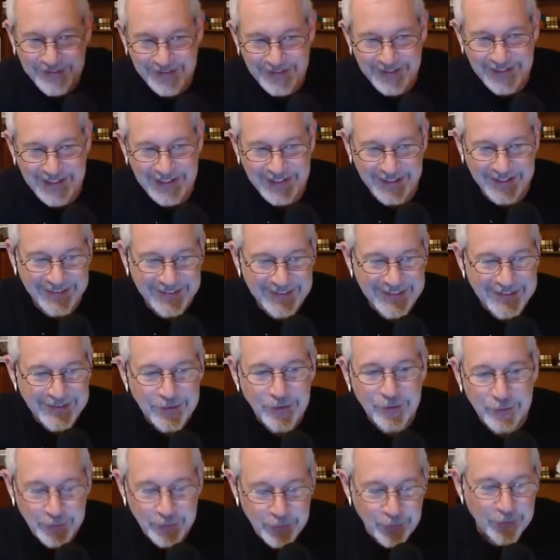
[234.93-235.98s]
need
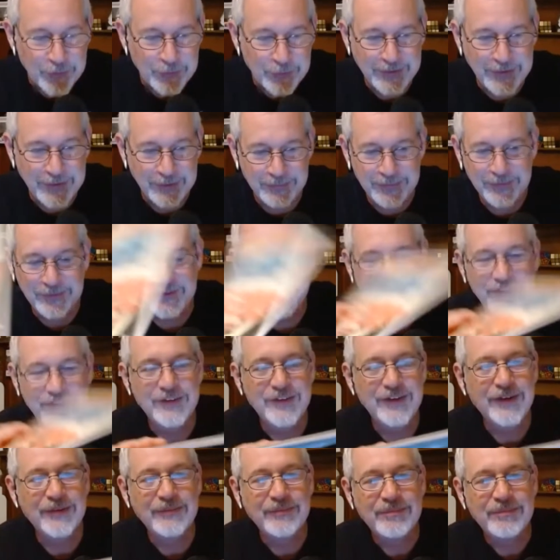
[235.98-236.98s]
go go spin your wheels here. So,